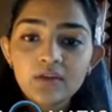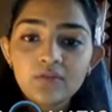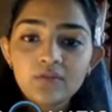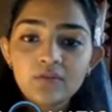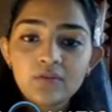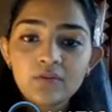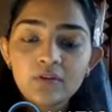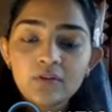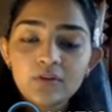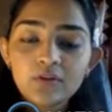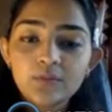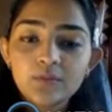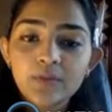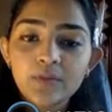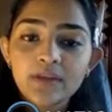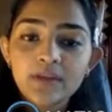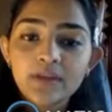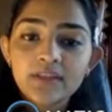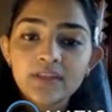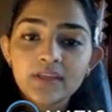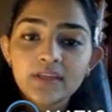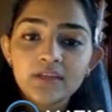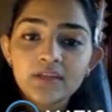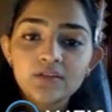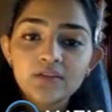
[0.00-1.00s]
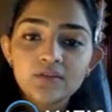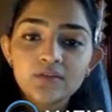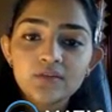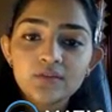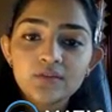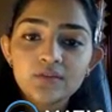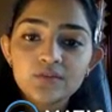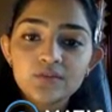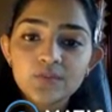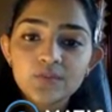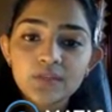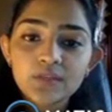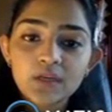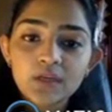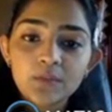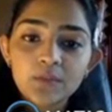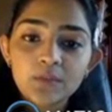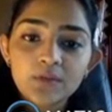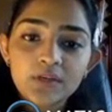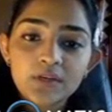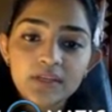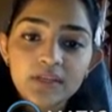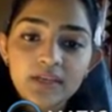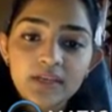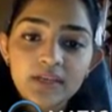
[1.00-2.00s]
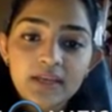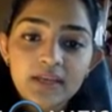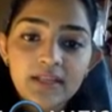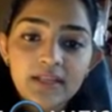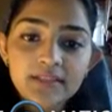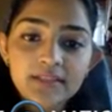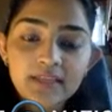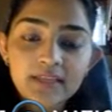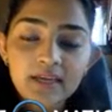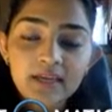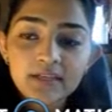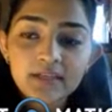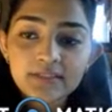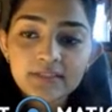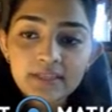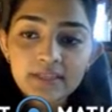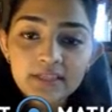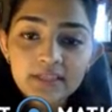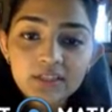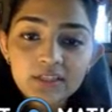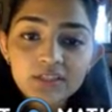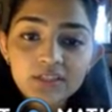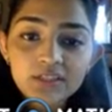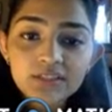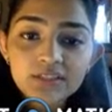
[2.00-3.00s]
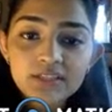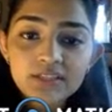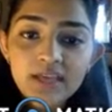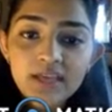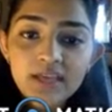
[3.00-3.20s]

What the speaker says: followed by the interviews with community and healthcare leaders,